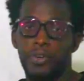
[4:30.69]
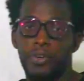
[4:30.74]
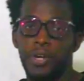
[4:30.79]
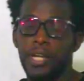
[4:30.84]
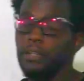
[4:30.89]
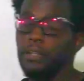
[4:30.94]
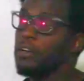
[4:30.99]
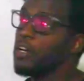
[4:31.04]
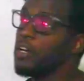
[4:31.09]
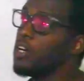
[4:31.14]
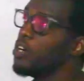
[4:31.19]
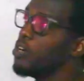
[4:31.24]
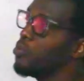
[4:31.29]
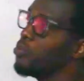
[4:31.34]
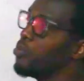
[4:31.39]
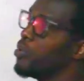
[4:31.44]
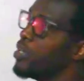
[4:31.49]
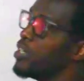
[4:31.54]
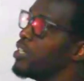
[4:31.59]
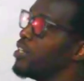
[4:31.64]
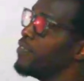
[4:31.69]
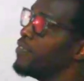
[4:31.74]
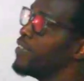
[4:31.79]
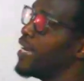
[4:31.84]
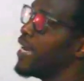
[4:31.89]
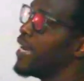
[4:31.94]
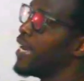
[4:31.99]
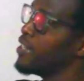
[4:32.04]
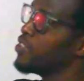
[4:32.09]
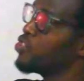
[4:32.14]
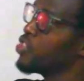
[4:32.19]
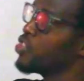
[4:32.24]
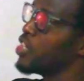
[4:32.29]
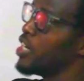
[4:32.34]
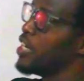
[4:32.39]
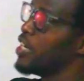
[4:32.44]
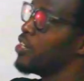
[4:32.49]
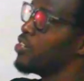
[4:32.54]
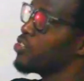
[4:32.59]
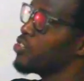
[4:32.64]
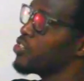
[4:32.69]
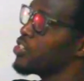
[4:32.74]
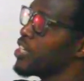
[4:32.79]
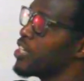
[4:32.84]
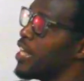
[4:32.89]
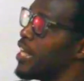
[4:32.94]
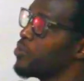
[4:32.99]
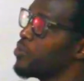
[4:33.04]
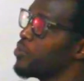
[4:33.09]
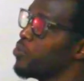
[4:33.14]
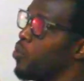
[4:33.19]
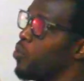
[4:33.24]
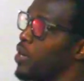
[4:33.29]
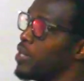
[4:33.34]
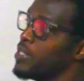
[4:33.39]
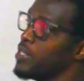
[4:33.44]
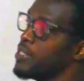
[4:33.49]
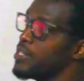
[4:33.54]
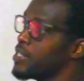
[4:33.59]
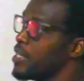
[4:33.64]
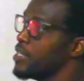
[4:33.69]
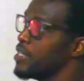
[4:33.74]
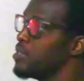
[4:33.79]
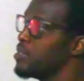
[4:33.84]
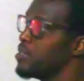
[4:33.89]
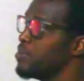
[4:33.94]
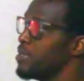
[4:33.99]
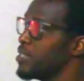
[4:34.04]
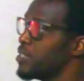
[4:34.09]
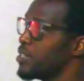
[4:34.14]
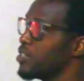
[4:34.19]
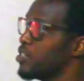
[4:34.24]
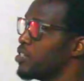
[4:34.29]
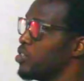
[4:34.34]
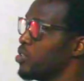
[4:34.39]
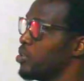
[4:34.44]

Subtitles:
What if they had changed that 1 centimeter cubes